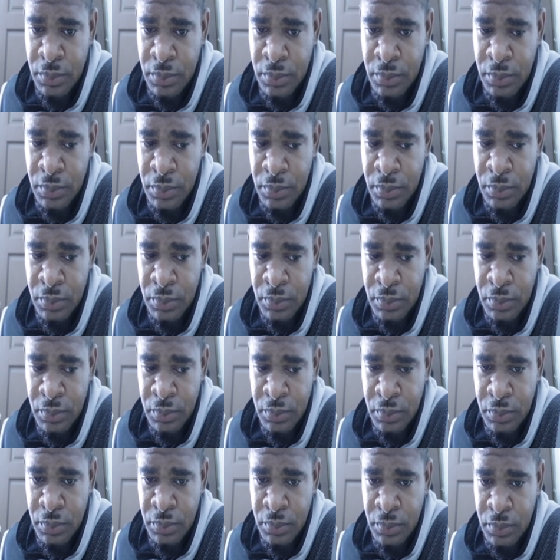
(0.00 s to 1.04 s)

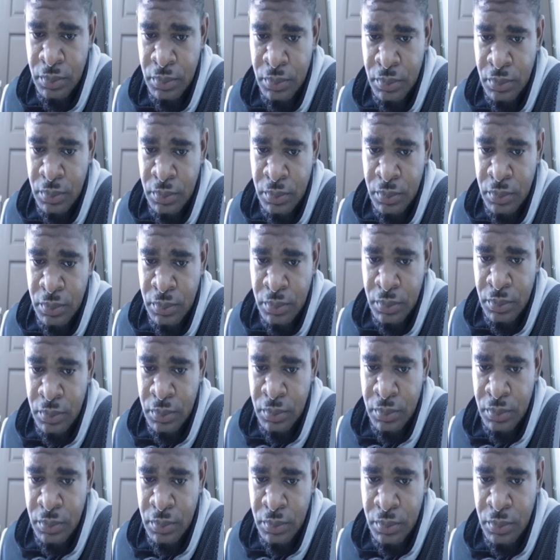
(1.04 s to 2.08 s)

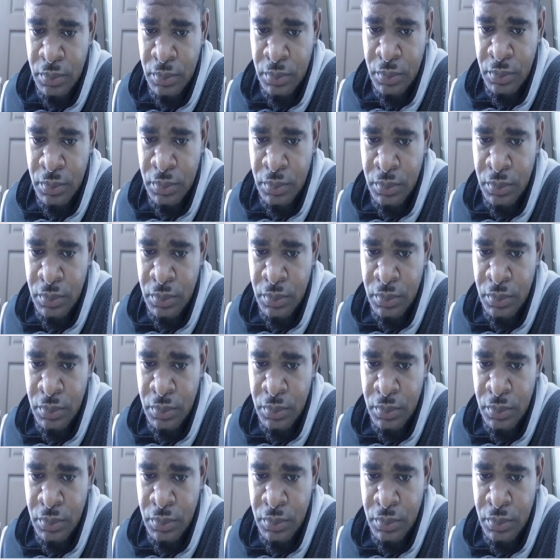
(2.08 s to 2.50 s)
No words are spoken by the person on screen.